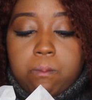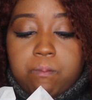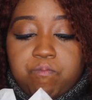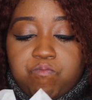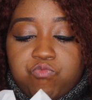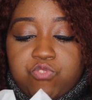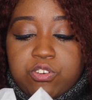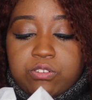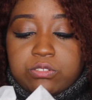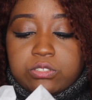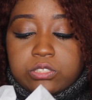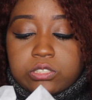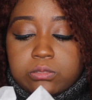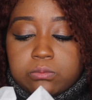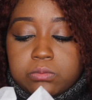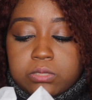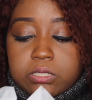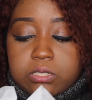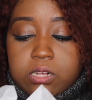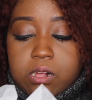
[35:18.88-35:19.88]
I know there's going to
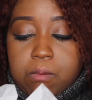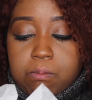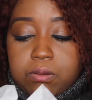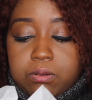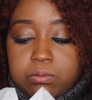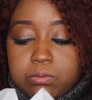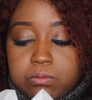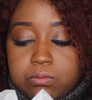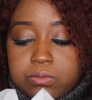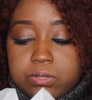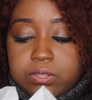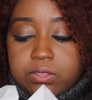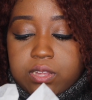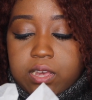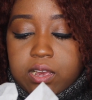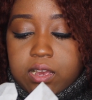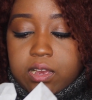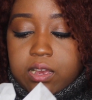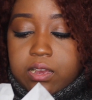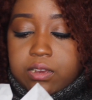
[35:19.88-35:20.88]
be a lot of people with
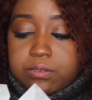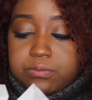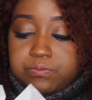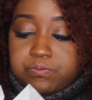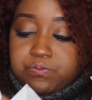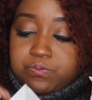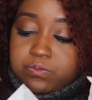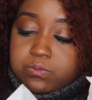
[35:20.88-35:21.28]
that hat.